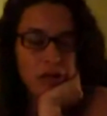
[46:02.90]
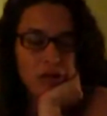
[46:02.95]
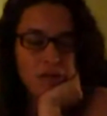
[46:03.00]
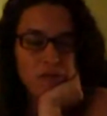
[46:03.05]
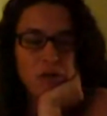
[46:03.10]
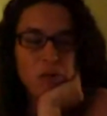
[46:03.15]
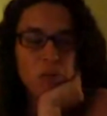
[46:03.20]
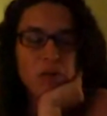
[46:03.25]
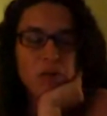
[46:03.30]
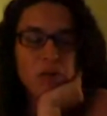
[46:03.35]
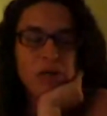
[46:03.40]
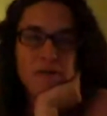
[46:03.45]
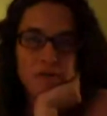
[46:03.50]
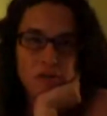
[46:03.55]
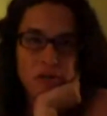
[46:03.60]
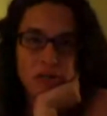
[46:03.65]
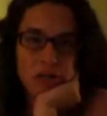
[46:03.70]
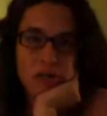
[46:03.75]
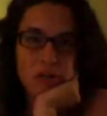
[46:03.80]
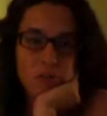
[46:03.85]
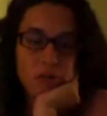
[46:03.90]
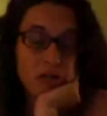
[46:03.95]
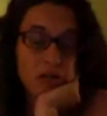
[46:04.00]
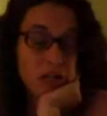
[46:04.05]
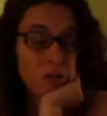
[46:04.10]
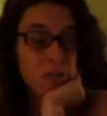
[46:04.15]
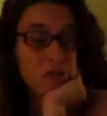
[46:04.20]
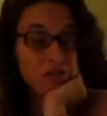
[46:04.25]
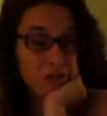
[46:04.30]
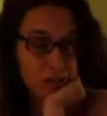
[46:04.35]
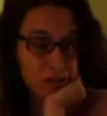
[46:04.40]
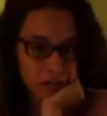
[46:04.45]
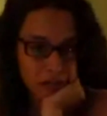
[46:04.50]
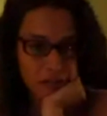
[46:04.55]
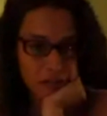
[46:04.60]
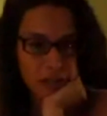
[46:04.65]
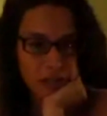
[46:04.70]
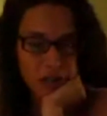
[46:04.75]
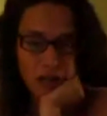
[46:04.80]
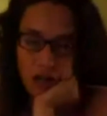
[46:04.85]
And if they went after him when he was
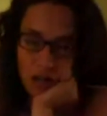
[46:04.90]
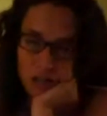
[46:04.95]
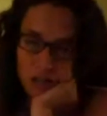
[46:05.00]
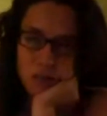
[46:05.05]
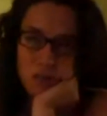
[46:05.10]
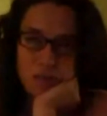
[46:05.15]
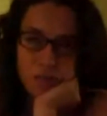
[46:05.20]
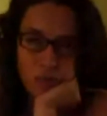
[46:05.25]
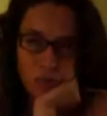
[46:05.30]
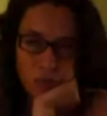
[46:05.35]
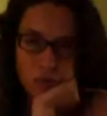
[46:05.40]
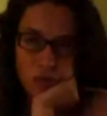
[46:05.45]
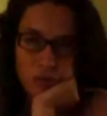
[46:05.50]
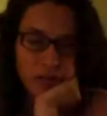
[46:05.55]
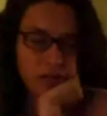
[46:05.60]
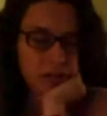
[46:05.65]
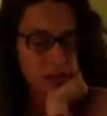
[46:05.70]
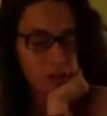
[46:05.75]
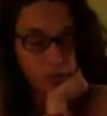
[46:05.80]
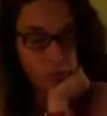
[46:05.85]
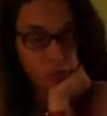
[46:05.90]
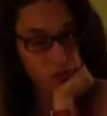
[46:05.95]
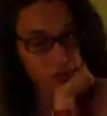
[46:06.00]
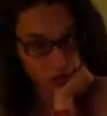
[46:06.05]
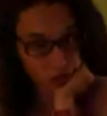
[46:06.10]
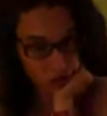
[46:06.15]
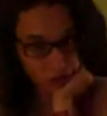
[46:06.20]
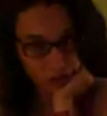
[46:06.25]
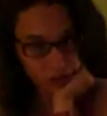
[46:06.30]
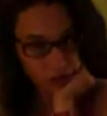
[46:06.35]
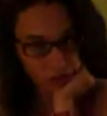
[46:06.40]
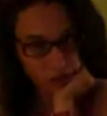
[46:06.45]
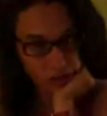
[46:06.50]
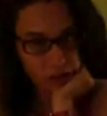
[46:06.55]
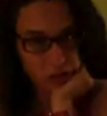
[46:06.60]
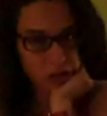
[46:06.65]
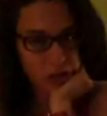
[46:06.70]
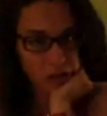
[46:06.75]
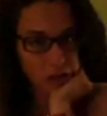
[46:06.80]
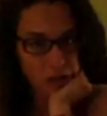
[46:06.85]
like that on the floor and he was
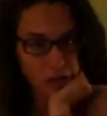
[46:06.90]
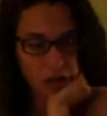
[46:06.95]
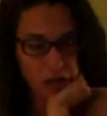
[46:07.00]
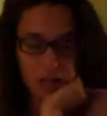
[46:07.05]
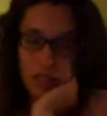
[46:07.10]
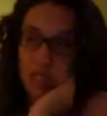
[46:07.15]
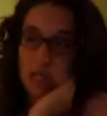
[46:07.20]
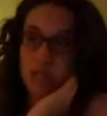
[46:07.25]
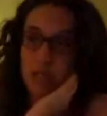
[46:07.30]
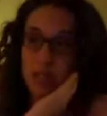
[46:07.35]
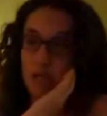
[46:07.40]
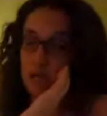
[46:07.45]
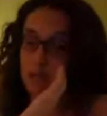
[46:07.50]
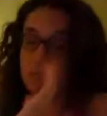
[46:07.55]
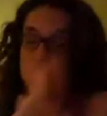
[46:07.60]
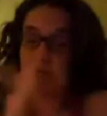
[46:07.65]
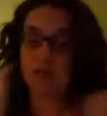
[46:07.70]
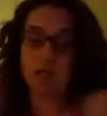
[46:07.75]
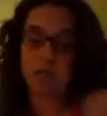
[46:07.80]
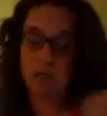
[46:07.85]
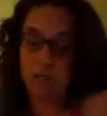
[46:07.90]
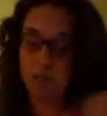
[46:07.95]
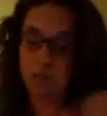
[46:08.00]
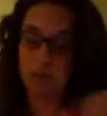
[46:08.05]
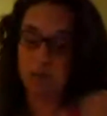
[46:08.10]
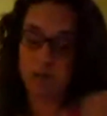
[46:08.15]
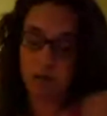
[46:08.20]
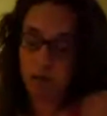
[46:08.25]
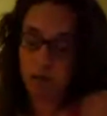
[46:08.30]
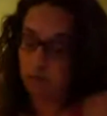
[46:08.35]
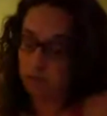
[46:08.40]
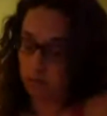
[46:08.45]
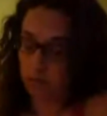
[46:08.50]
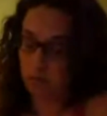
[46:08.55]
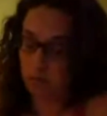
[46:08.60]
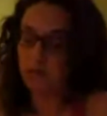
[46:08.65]
shot, and then I'm hearing other horror